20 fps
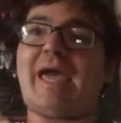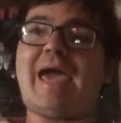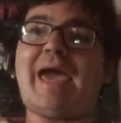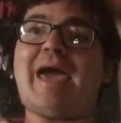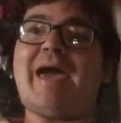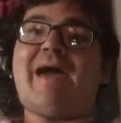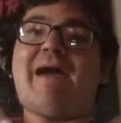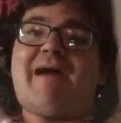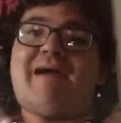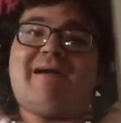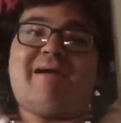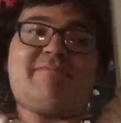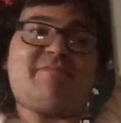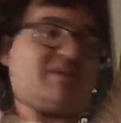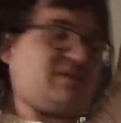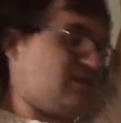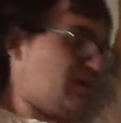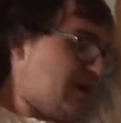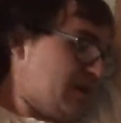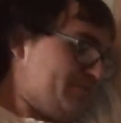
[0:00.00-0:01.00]
I have
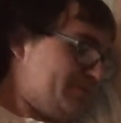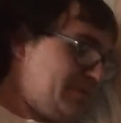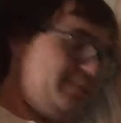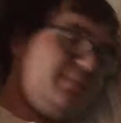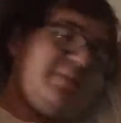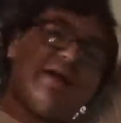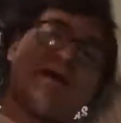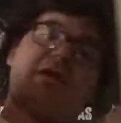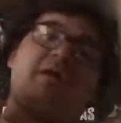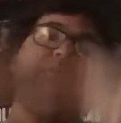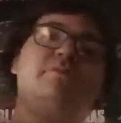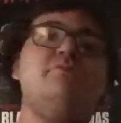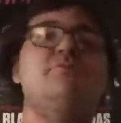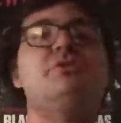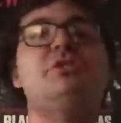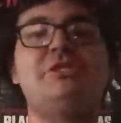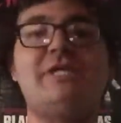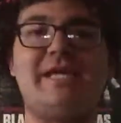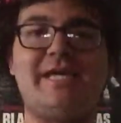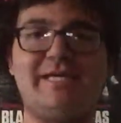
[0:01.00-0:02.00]
to call people out on their
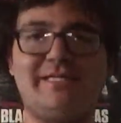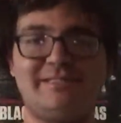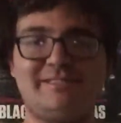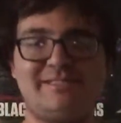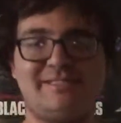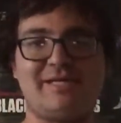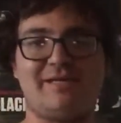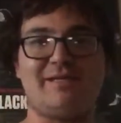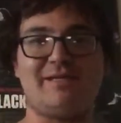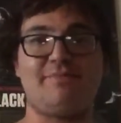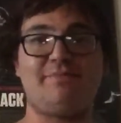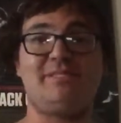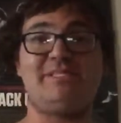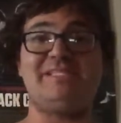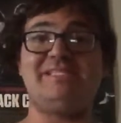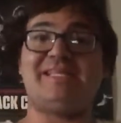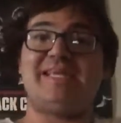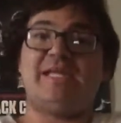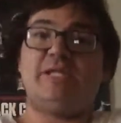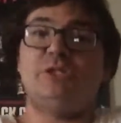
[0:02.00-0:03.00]
shit, so let me
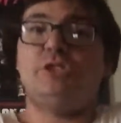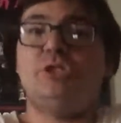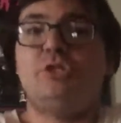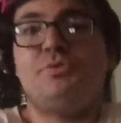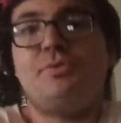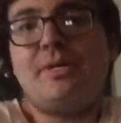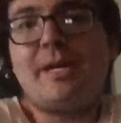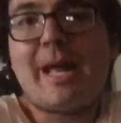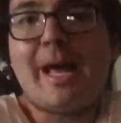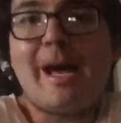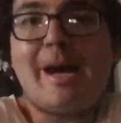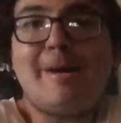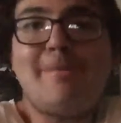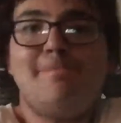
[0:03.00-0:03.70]
just get into it.